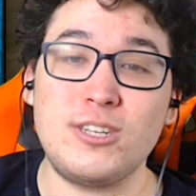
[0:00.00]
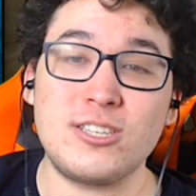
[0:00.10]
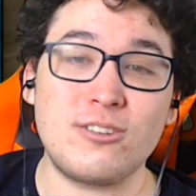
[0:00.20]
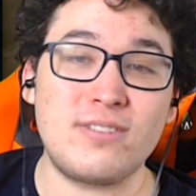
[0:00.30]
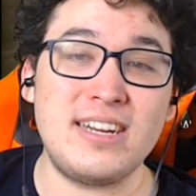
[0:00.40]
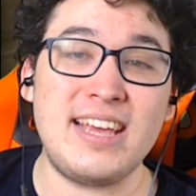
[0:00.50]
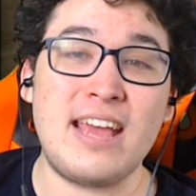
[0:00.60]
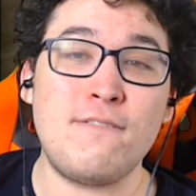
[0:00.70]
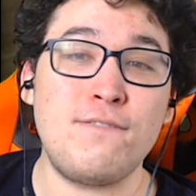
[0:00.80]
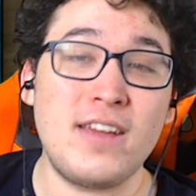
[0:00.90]
is already
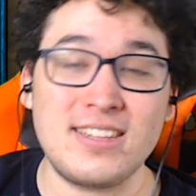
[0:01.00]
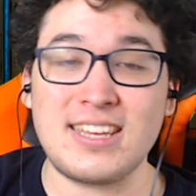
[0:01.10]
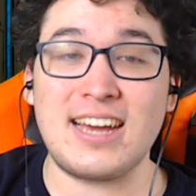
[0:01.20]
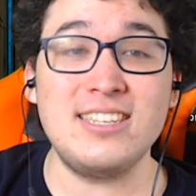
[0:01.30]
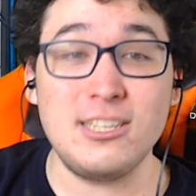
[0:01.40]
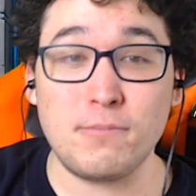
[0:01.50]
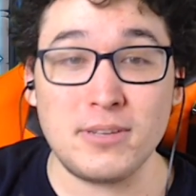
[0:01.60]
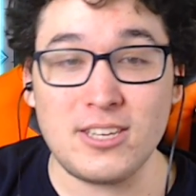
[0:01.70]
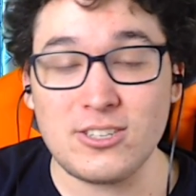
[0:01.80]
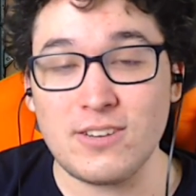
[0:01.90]
a fantastic
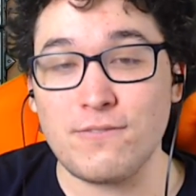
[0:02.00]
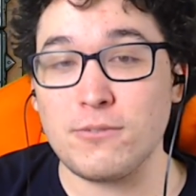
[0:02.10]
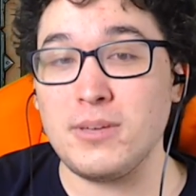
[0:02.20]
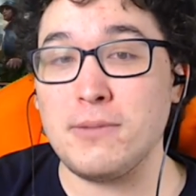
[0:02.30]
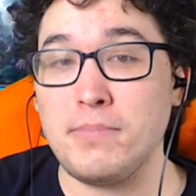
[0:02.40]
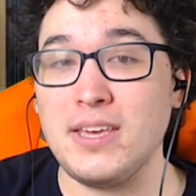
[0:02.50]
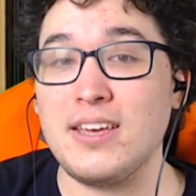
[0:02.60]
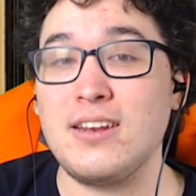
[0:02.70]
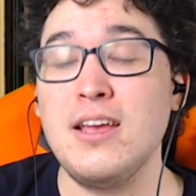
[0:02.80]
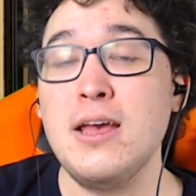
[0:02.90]
position for me to be
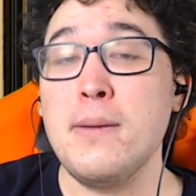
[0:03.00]
in,